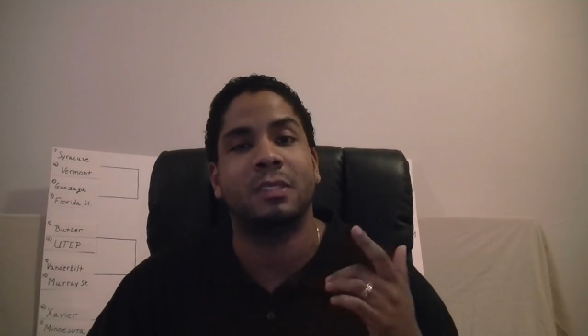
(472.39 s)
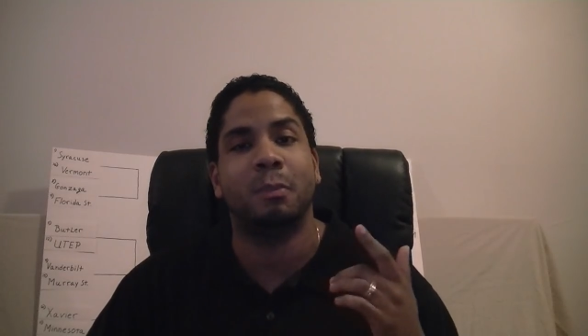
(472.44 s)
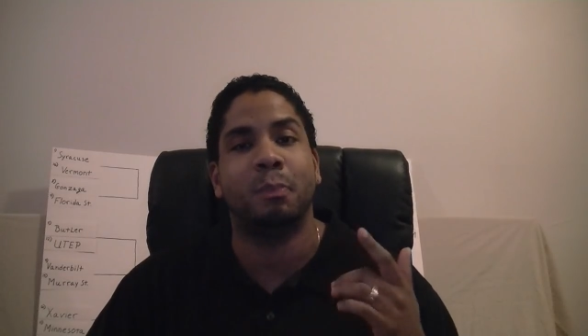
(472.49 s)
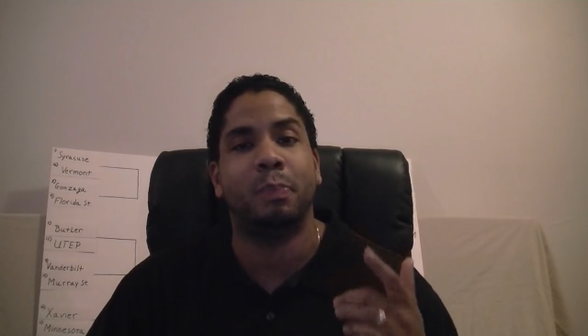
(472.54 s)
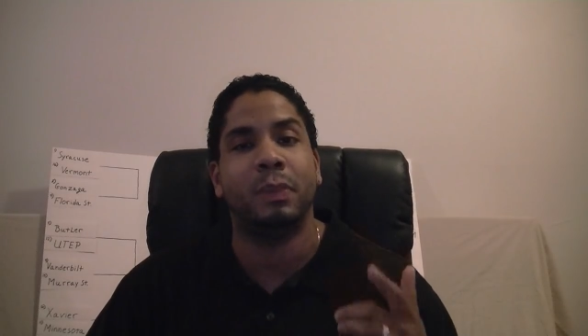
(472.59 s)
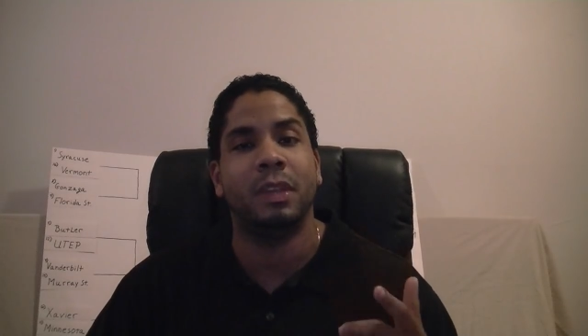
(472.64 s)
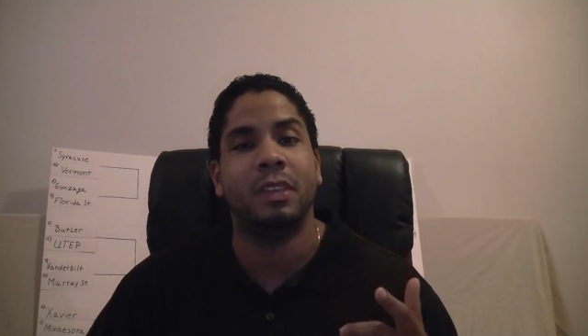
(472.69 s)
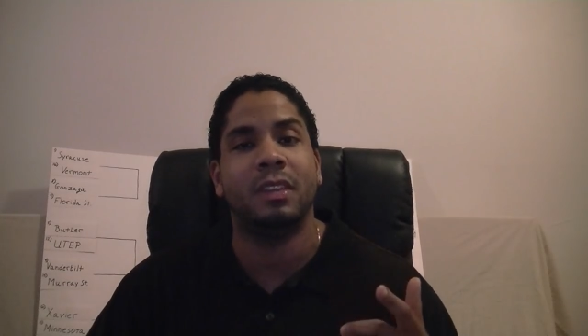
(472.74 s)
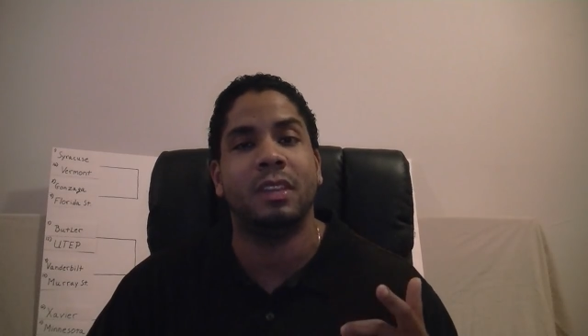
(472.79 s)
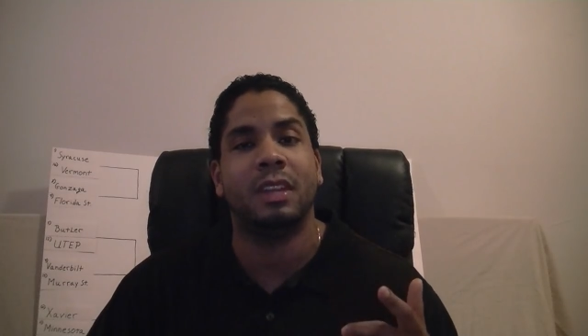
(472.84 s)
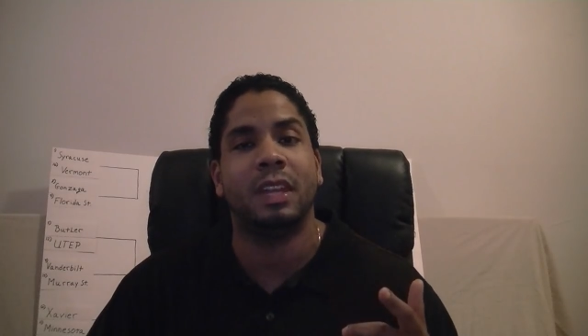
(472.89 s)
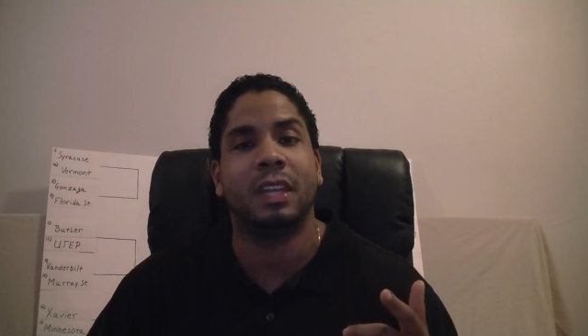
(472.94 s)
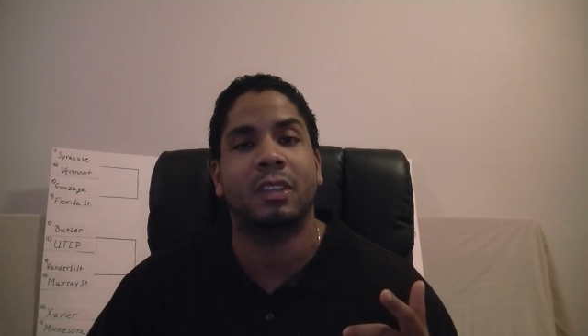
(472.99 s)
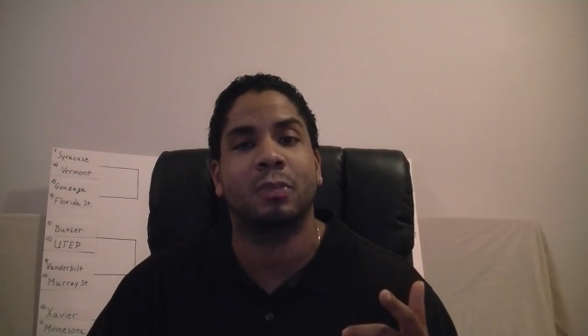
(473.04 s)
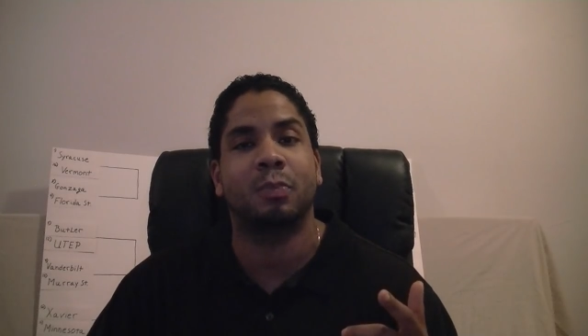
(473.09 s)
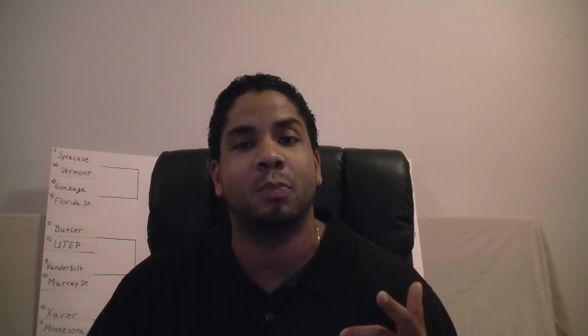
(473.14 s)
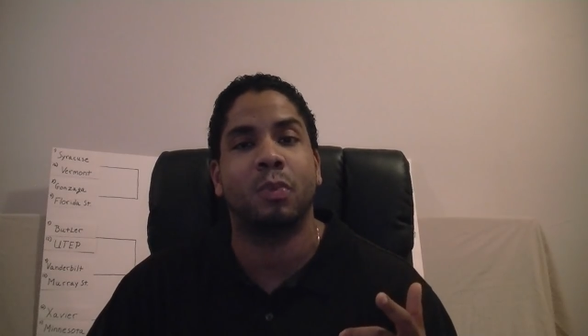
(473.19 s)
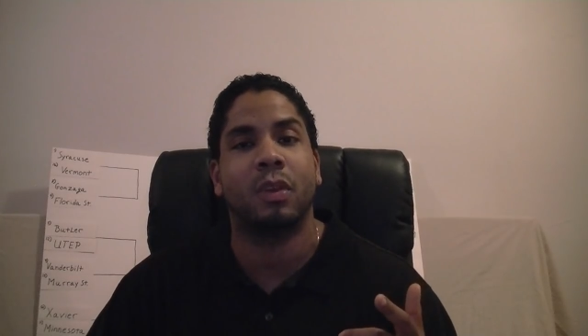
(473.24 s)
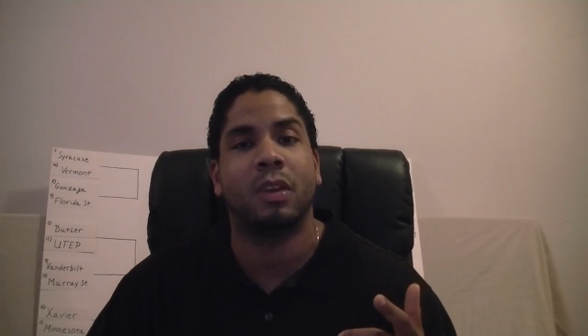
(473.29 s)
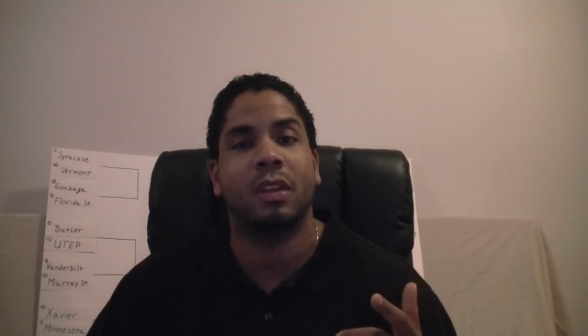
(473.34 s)
to be the
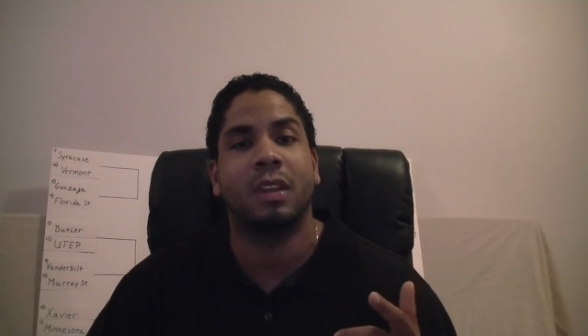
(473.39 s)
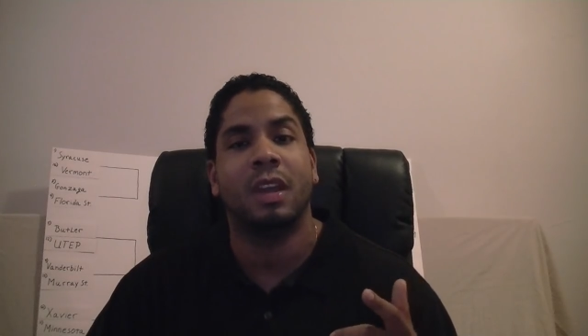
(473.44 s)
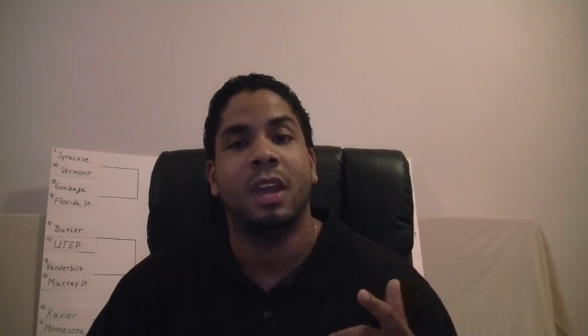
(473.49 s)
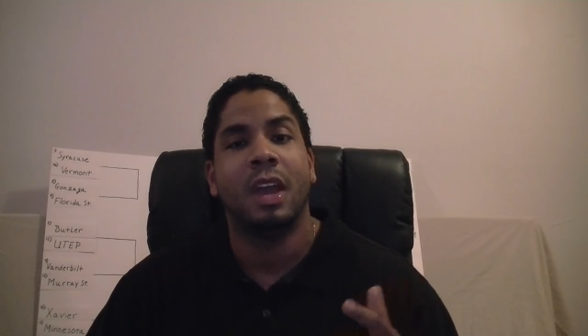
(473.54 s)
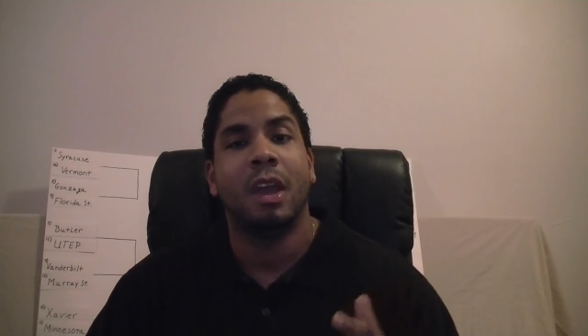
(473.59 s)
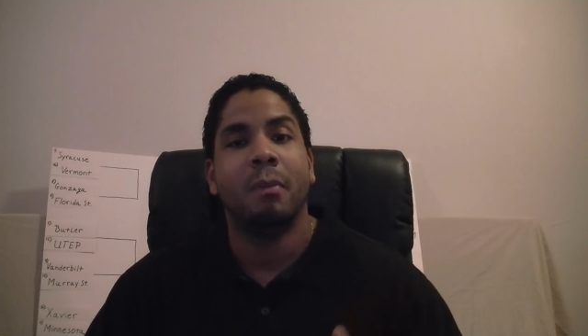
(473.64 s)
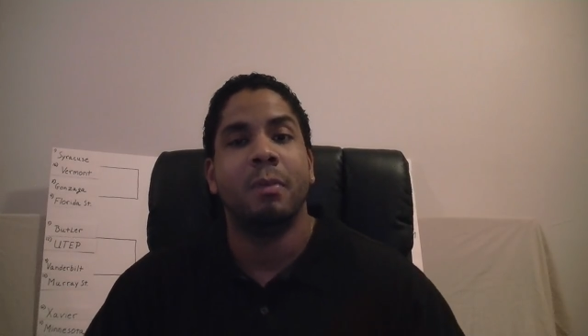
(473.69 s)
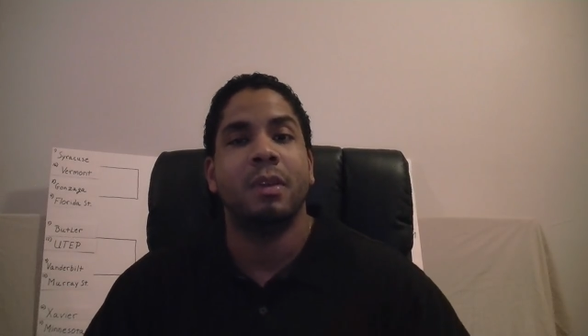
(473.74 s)
next morning,